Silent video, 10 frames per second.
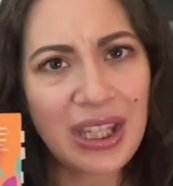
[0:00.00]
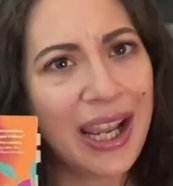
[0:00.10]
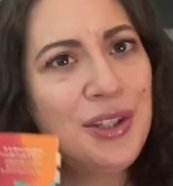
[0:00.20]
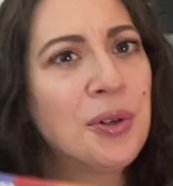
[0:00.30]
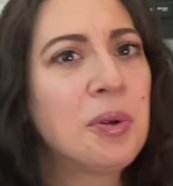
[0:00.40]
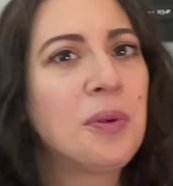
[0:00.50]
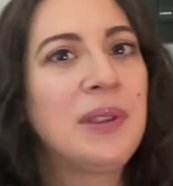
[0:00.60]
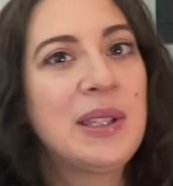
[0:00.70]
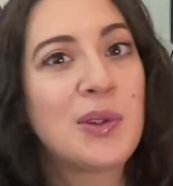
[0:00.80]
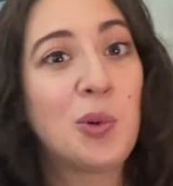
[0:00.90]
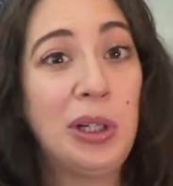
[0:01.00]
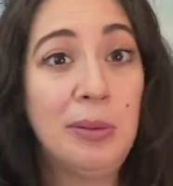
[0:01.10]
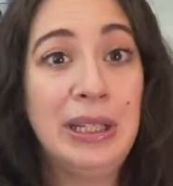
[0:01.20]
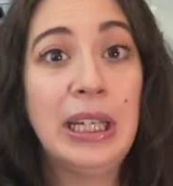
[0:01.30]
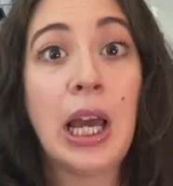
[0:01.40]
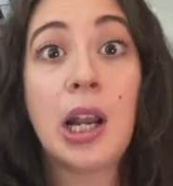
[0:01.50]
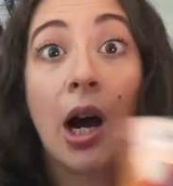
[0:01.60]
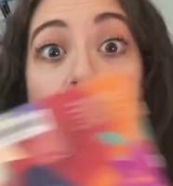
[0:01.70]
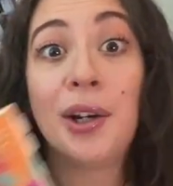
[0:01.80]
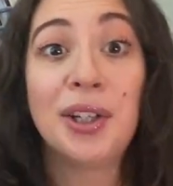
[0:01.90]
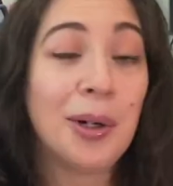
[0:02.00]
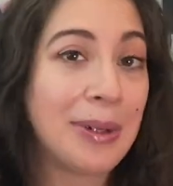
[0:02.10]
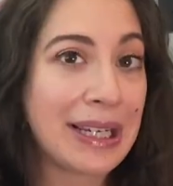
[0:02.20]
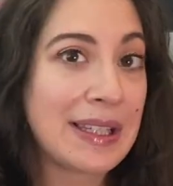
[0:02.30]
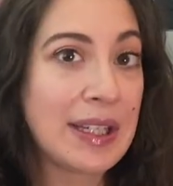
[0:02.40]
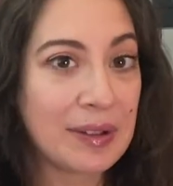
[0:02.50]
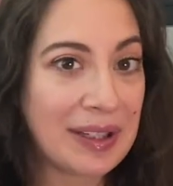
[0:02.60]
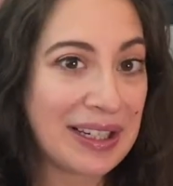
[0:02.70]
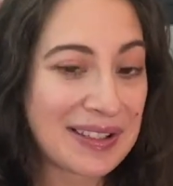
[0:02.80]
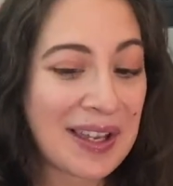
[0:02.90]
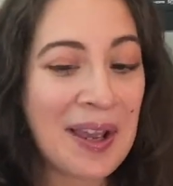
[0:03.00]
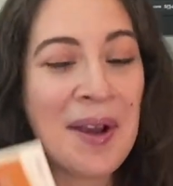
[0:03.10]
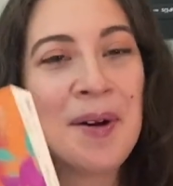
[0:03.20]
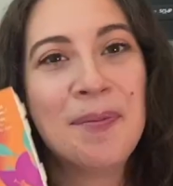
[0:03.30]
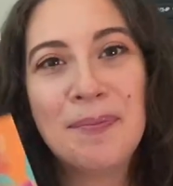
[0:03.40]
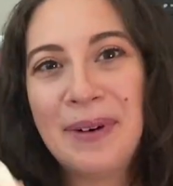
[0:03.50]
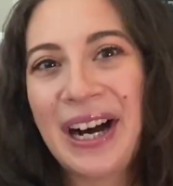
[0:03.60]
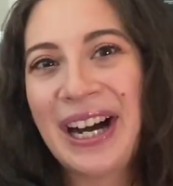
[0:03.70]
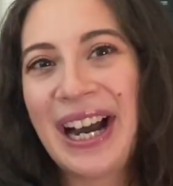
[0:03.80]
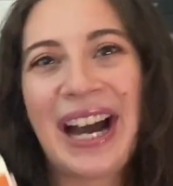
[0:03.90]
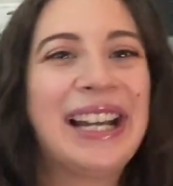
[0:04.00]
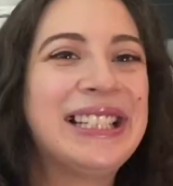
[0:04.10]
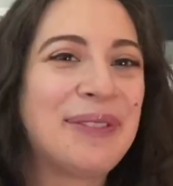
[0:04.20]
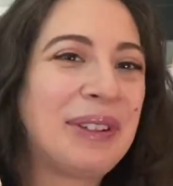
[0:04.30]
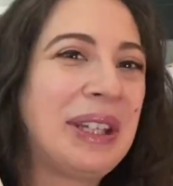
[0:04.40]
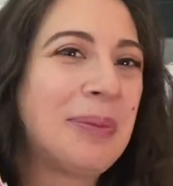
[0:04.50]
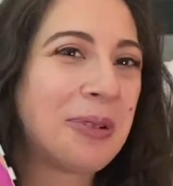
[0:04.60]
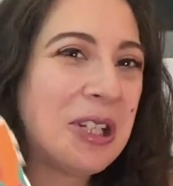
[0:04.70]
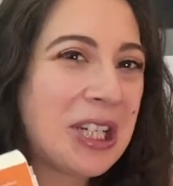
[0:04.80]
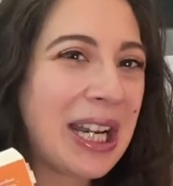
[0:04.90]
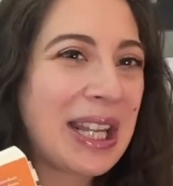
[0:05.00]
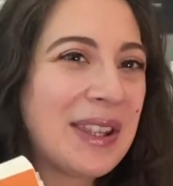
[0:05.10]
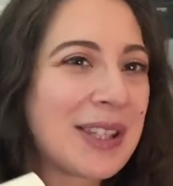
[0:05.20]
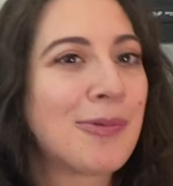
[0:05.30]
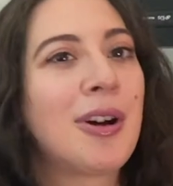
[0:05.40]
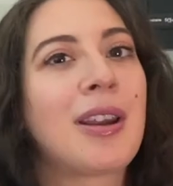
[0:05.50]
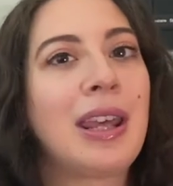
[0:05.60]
I don't know if this is going to be an ongoing series, but I definitely appreciated this one.